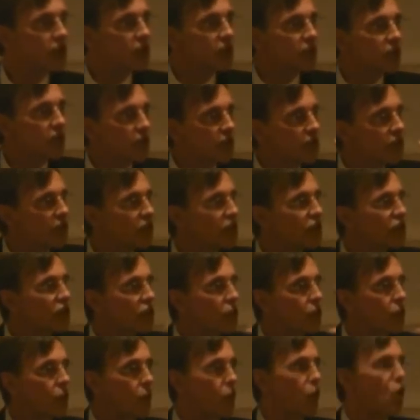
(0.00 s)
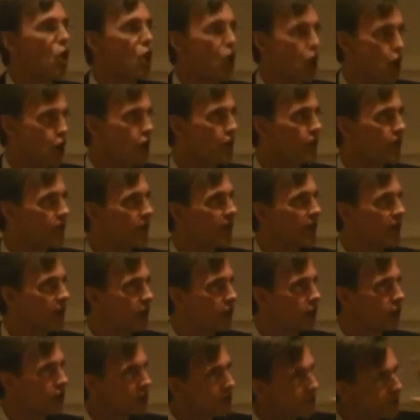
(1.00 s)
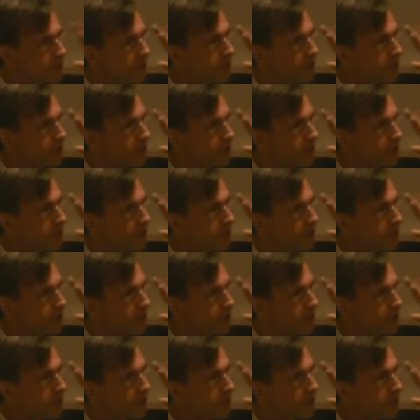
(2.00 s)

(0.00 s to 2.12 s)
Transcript: is the word that they use,